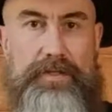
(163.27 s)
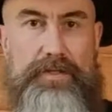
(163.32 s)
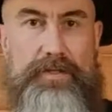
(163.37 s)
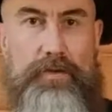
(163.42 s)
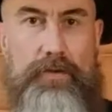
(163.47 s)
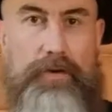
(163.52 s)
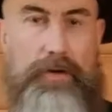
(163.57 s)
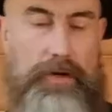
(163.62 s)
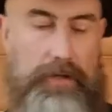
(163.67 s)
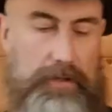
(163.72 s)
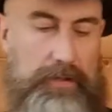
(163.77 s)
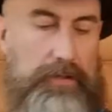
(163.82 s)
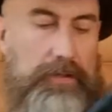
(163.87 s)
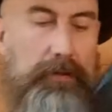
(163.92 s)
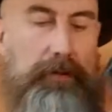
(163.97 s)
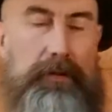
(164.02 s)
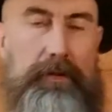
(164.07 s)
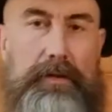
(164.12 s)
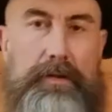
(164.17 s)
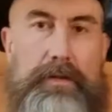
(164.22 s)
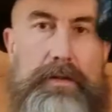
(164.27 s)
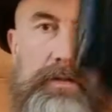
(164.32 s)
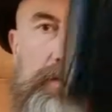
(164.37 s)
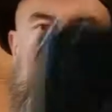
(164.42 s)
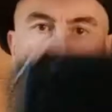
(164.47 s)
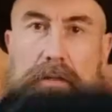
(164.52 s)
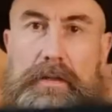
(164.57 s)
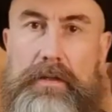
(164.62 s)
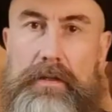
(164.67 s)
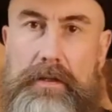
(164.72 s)
the store
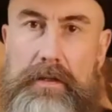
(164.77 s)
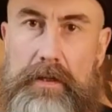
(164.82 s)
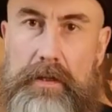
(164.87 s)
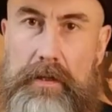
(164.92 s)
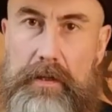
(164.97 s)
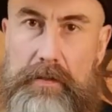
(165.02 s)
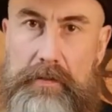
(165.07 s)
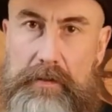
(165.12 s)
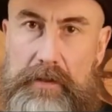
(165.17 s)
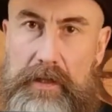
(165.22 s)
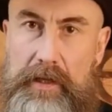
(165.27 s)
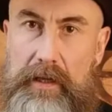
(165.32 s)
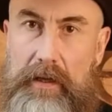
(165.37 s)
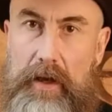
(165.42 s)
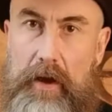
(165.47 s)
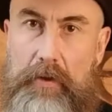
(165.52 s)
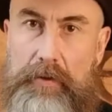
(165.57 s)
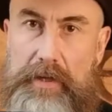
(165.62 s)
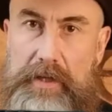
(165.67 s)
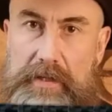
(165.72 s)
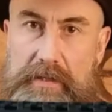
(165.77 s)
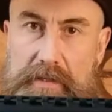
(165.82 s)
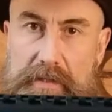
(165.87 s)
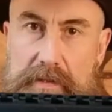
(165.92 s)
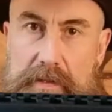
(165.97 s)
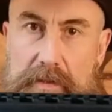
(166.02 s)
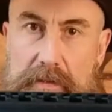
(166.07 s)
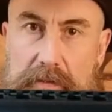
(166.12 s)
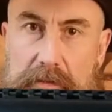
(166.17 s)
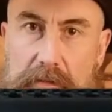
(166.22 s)
the
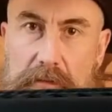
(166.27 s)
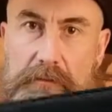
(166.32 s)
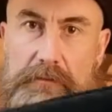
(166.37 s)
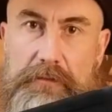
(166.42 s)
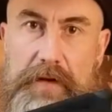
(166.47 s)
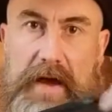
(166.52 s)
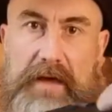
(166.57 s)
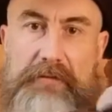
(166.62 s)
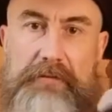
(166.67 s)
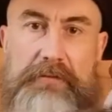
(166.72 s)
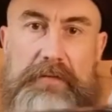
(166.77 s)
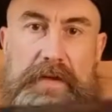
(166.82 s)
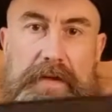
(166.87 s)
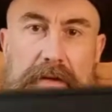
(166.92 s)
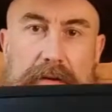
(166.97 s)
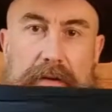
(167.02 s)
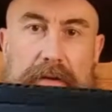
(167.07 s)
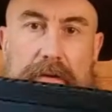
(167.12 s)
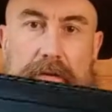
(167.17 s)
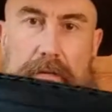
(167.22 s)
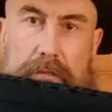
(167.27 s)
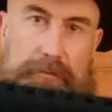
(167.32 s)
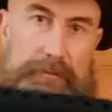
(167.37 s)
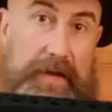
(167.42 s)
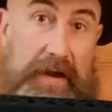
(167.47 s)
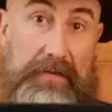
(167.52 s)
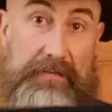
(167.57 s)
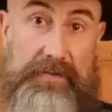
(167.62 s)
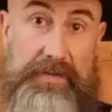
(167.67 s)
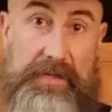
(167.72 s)
Lotus five finger or
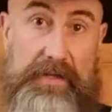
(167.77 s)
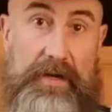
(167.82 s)
five